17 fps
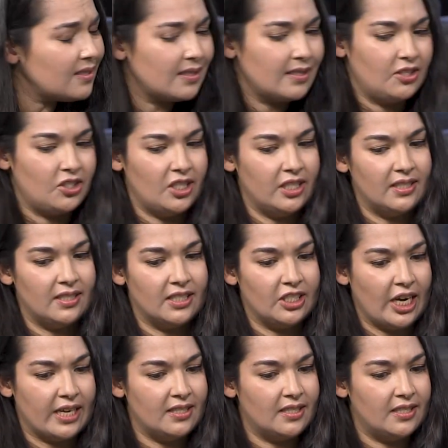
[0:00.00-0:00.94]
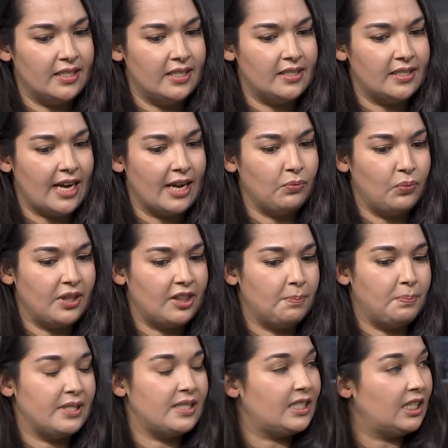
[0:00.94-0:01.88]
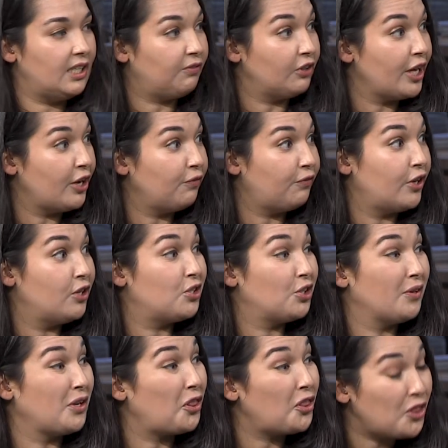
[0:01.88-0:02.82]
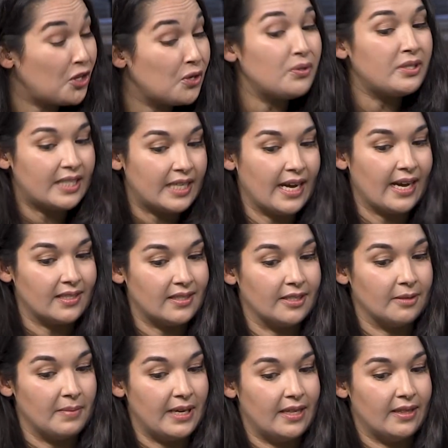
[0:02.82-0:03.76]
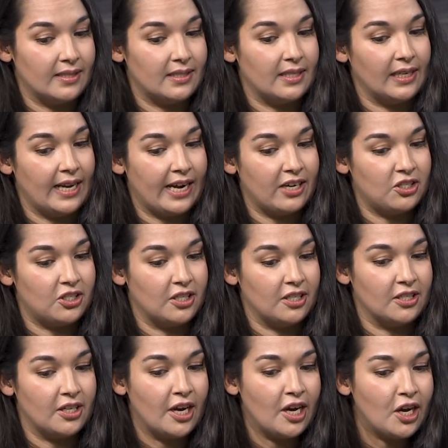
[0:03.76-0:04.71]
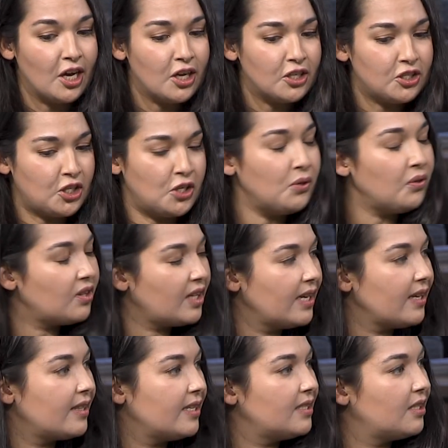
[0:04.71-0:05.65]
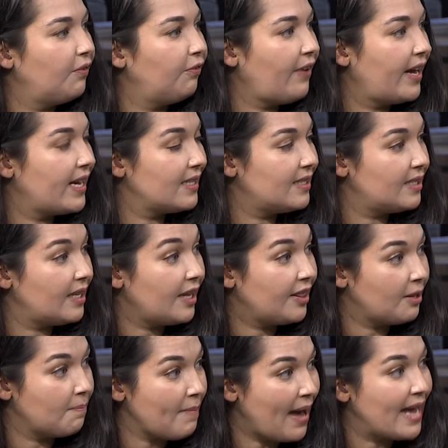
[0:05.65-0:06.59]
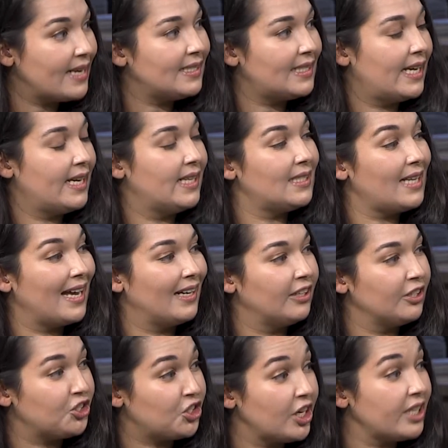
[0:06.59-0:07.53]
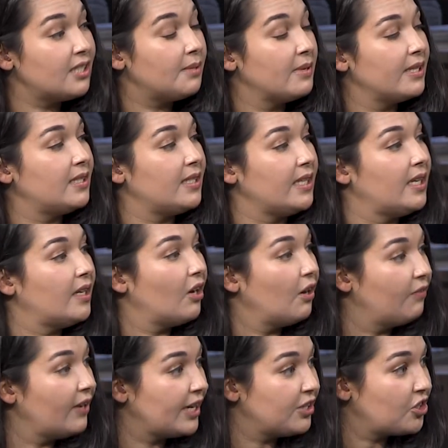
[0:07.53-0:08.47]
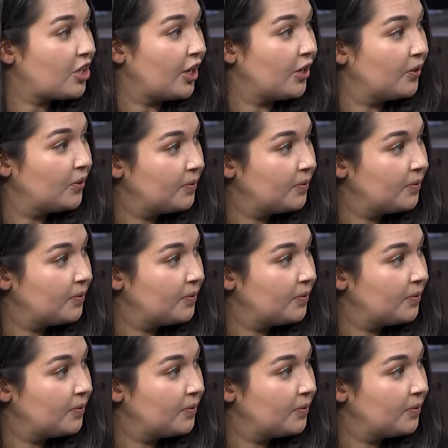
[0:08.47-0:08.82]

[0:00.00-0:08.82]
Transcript: as she suggested? And with the perceived low voter enthusiasm in this election, do you think this affects the mandate and legitimacy of Legco?